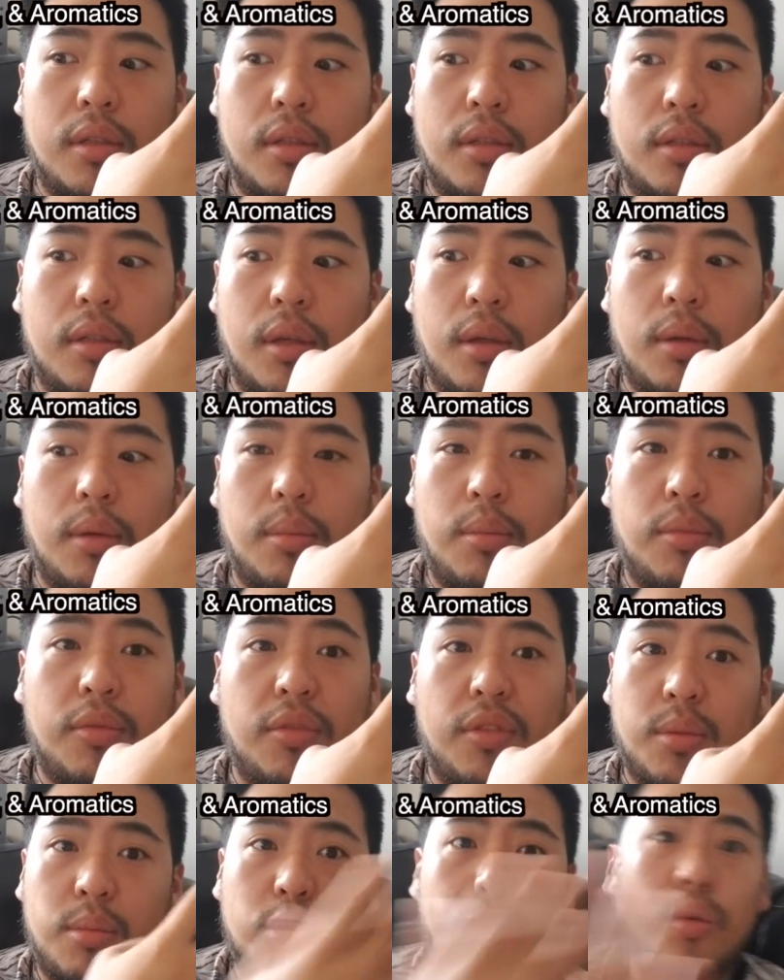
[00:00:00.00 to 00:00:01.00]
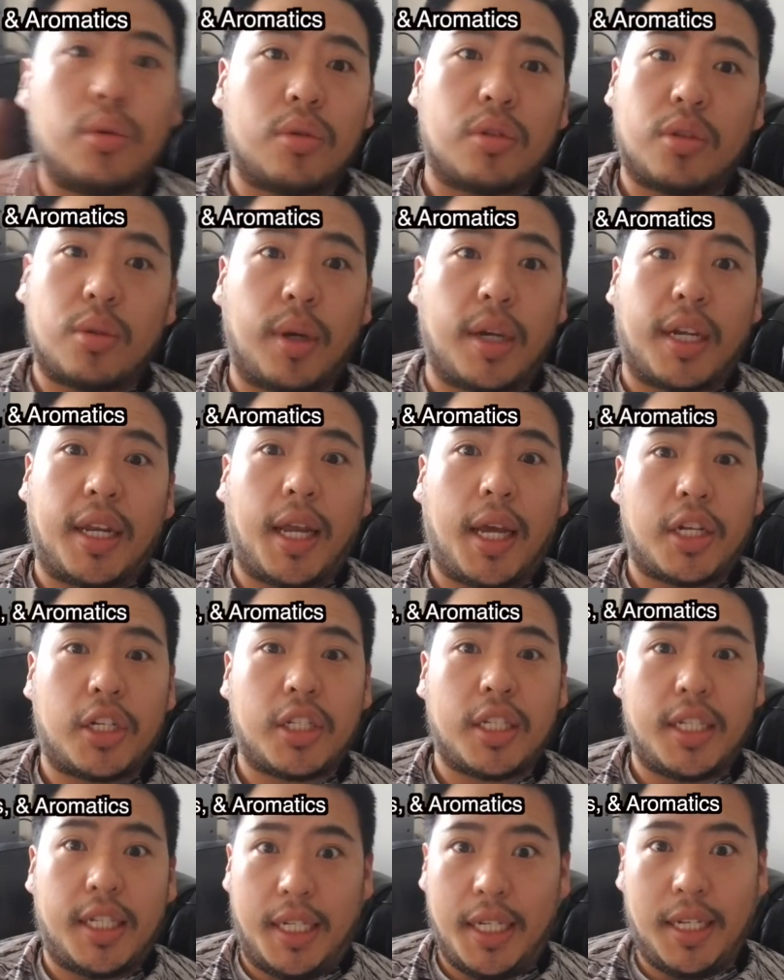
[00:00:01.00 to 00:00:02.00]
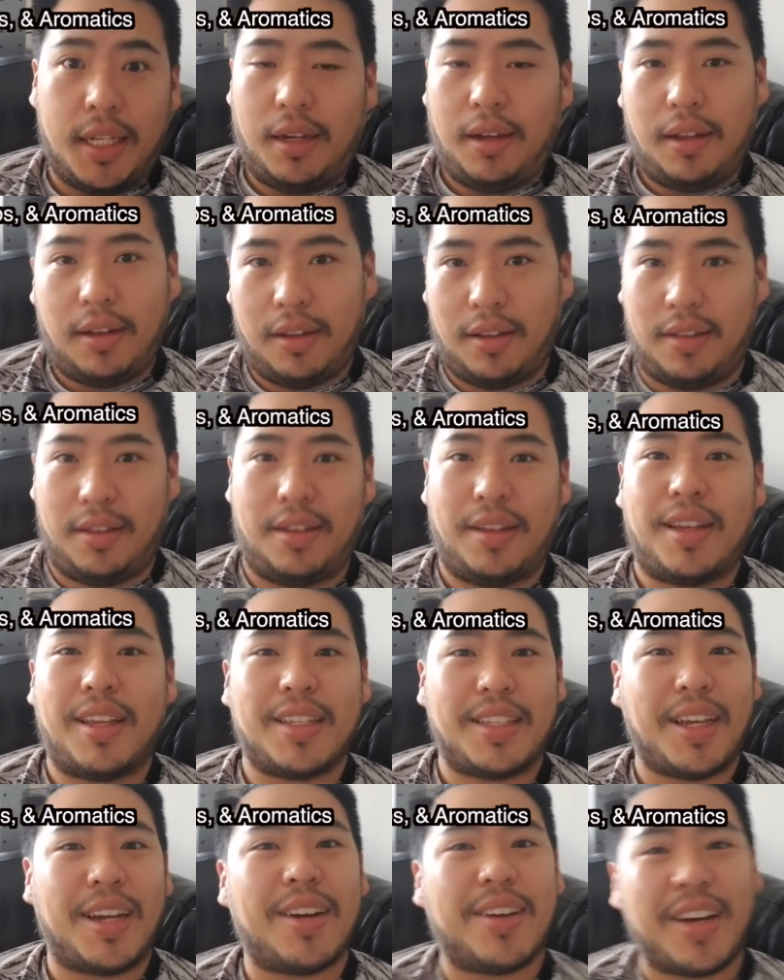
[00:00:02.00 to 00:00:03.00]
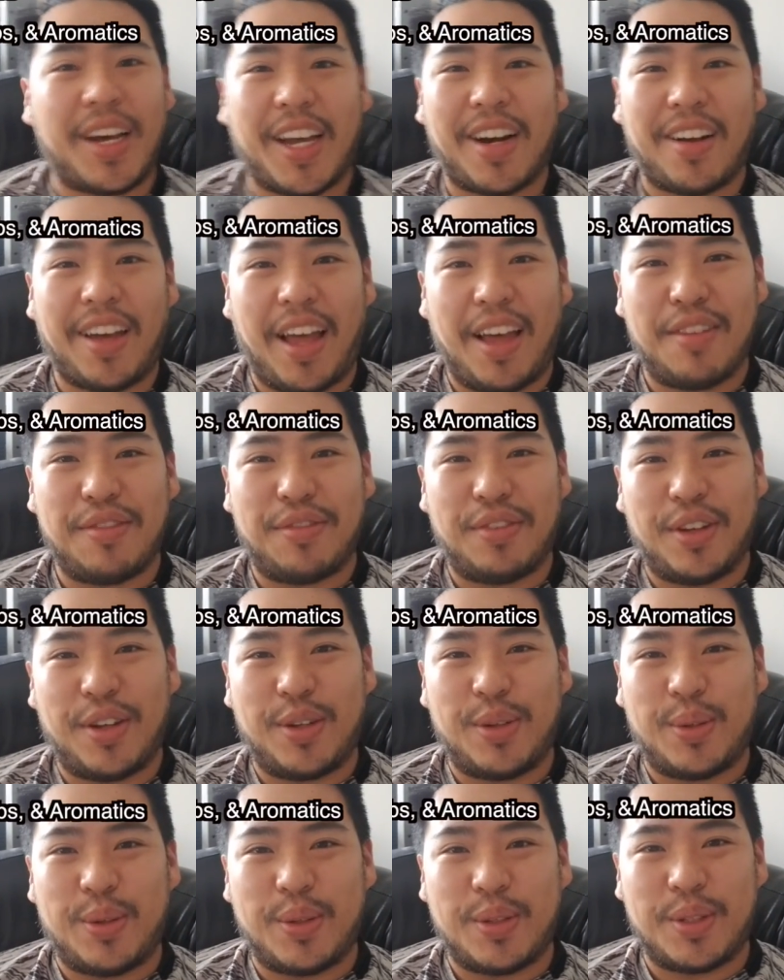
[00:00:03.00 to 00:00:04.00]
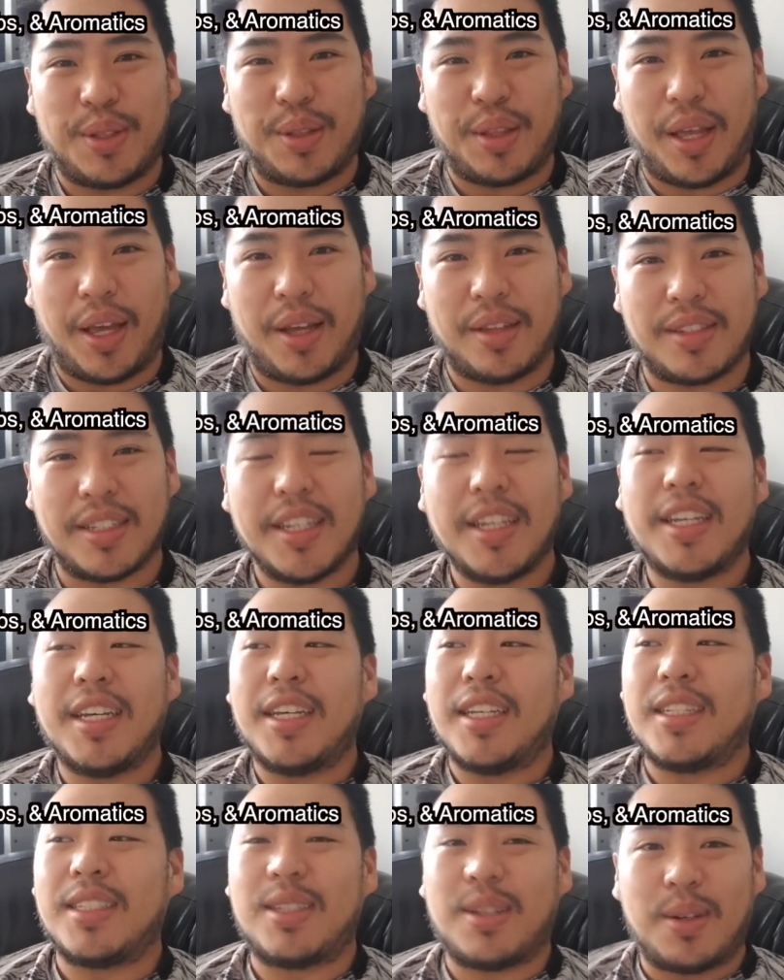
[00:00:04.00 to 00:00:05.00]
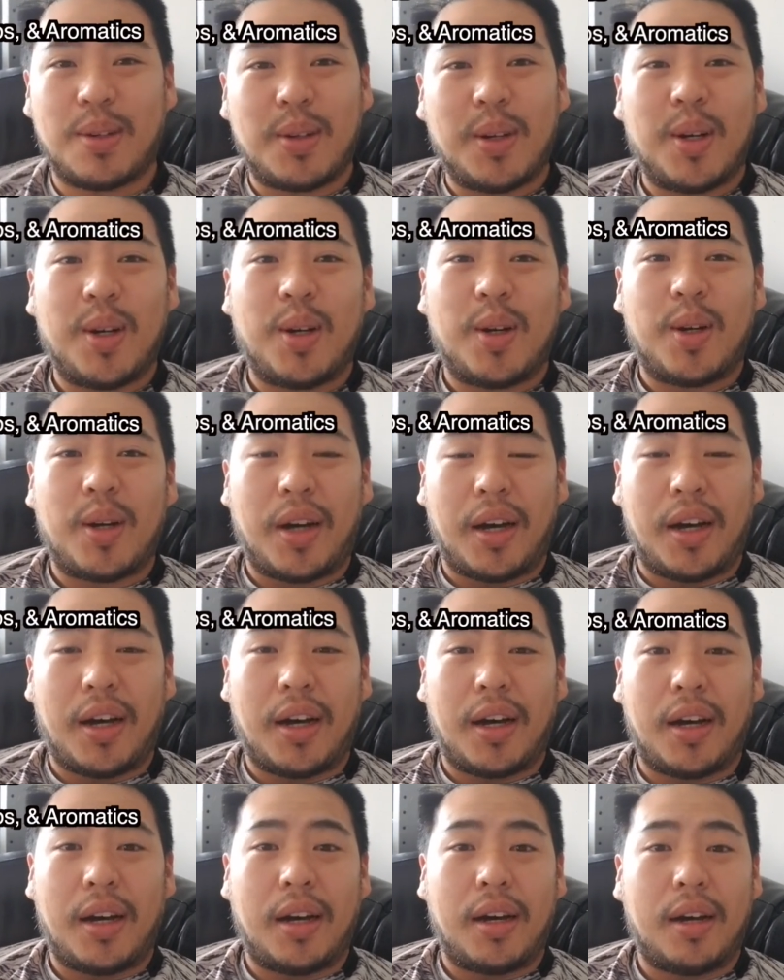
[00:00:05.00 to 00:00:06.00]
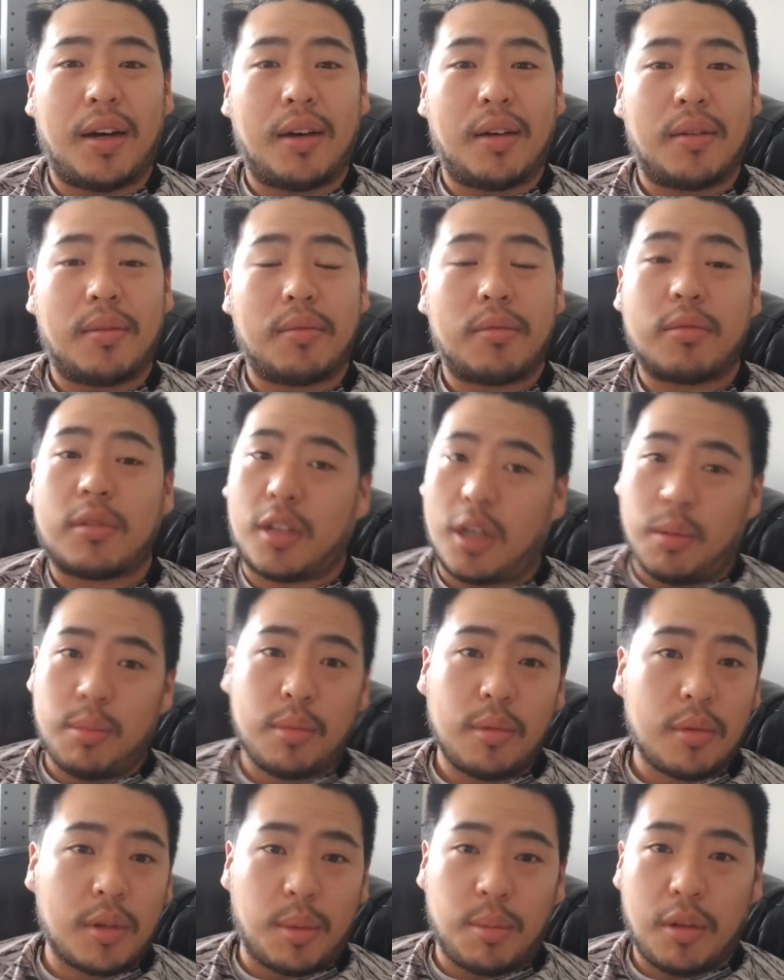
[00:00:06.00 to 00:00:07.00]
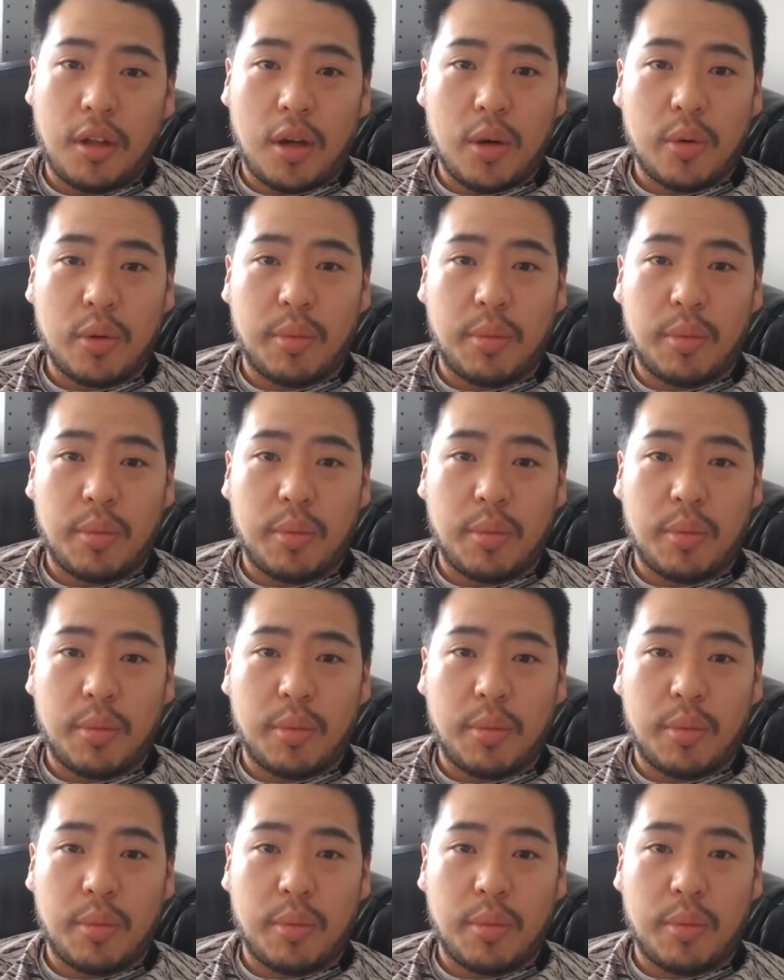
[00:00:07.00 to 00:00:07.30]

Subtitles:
some noodles so I can actually eat it, because I don't have pho noodles in the house. So come along with